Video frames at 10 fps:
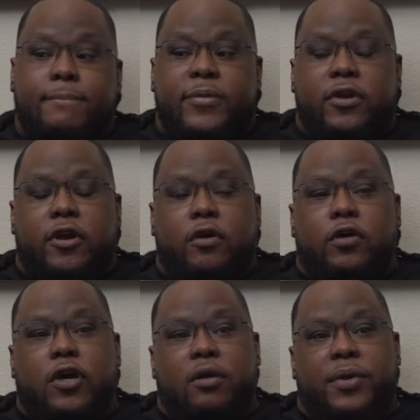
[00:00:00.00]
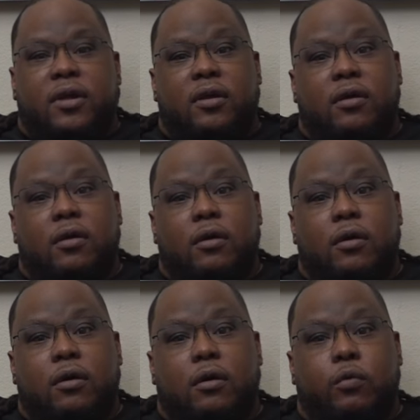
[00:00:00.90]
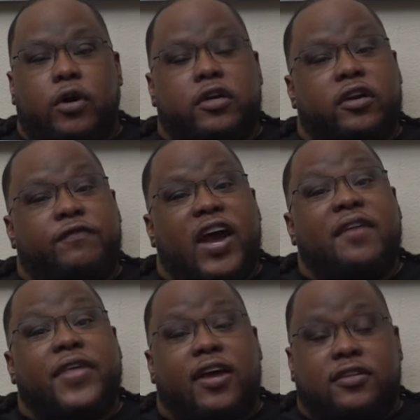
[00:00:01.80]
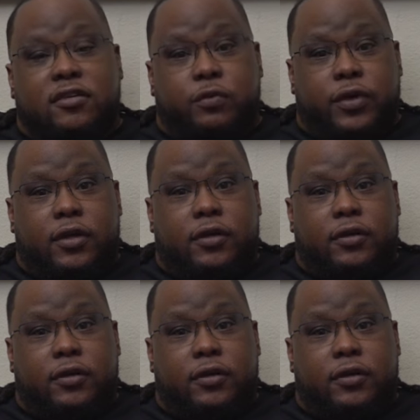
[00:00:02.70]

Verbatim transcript: you know, it'll be 105,000 a win.